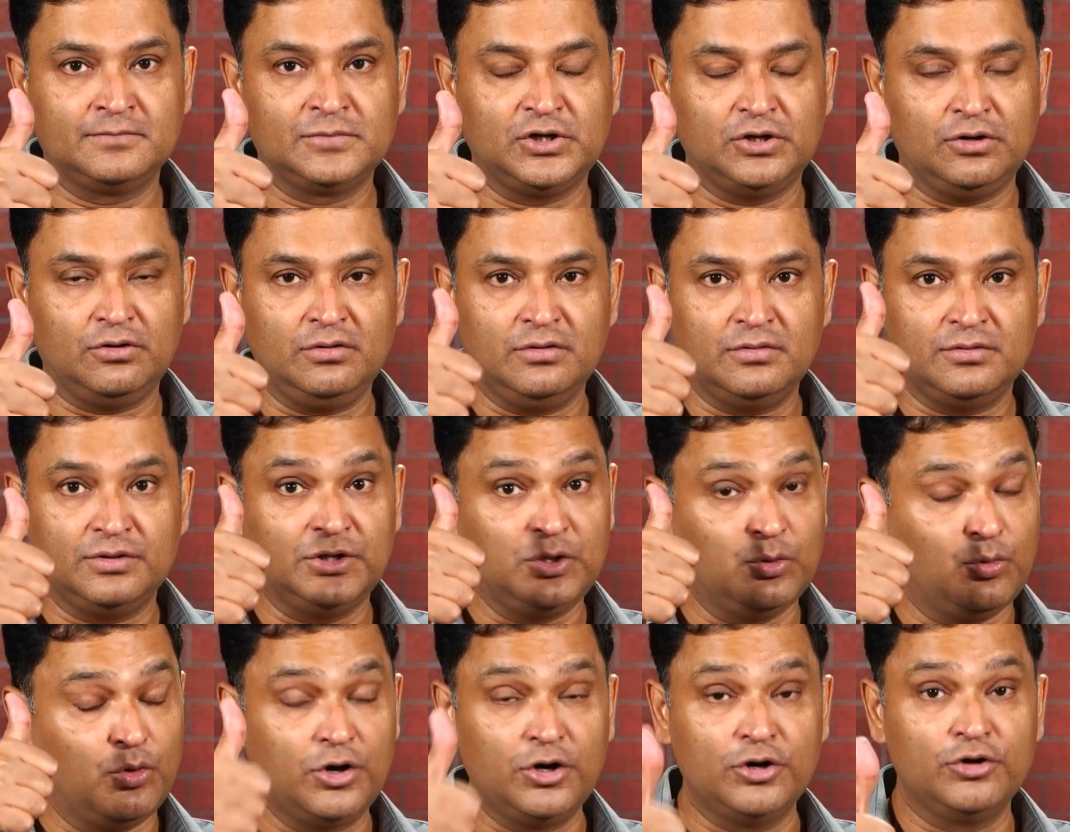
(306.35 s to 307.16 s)

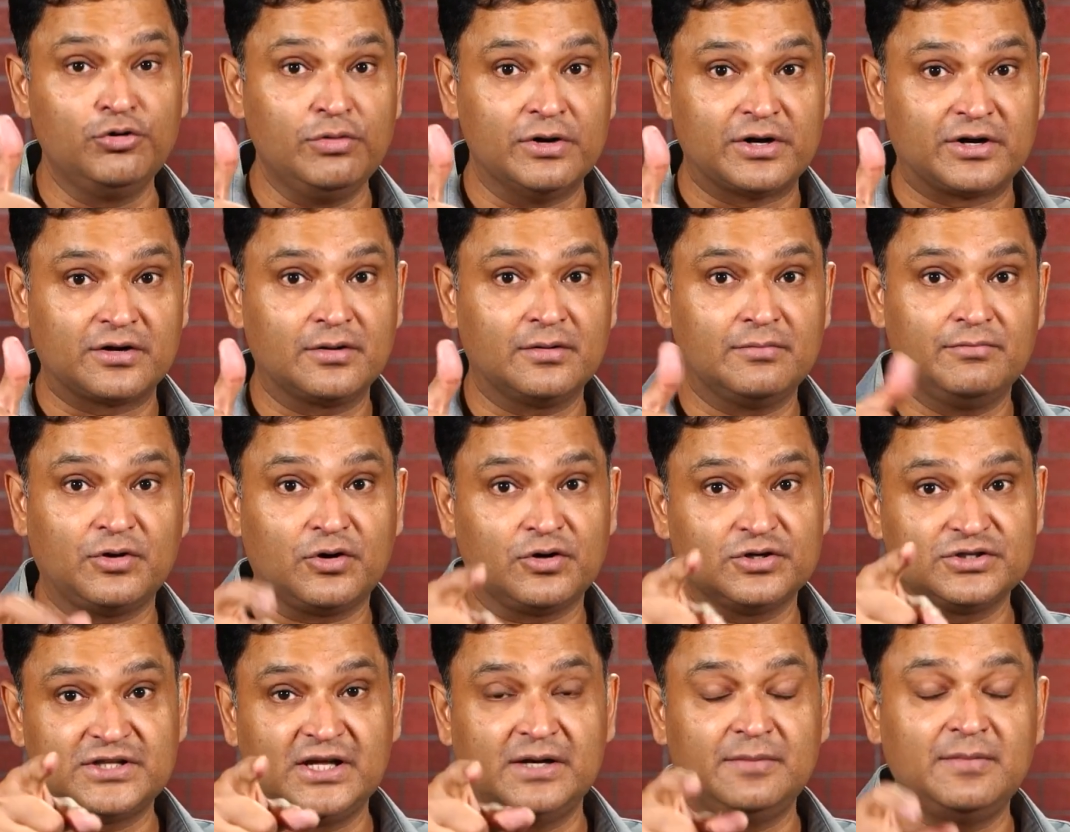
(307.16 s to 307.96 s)
They want to do it
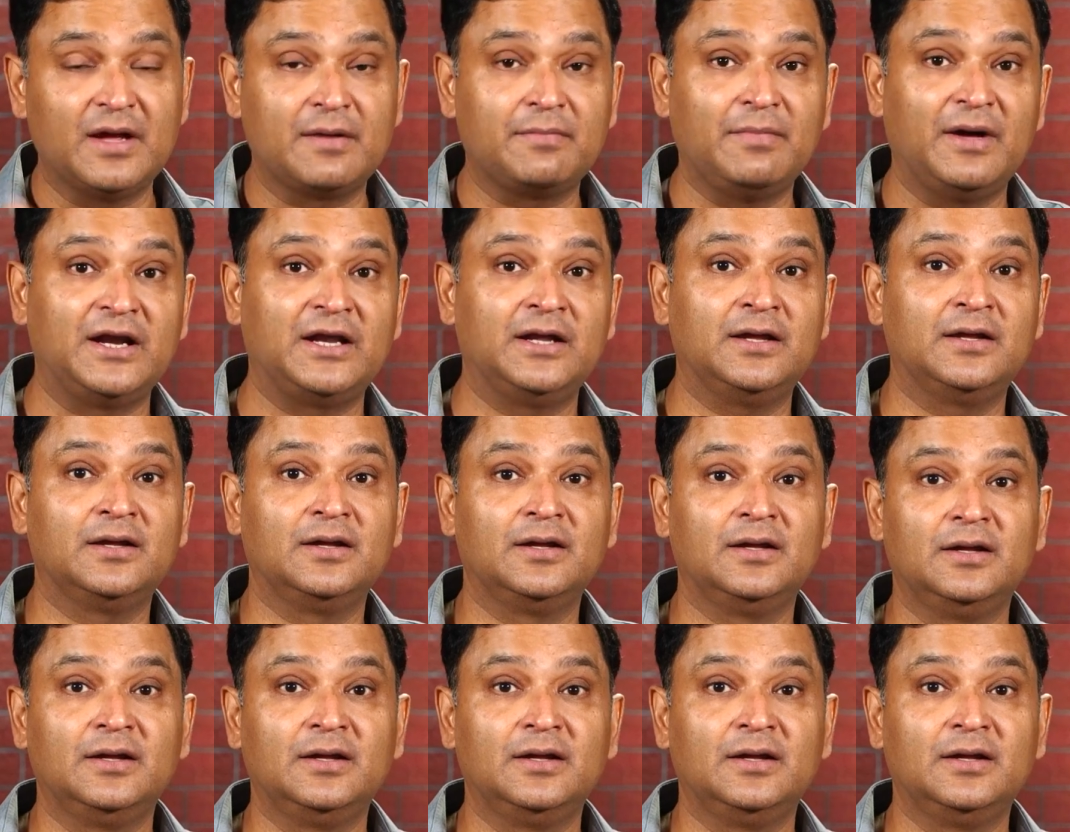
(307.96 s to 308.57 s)
because they'll make money.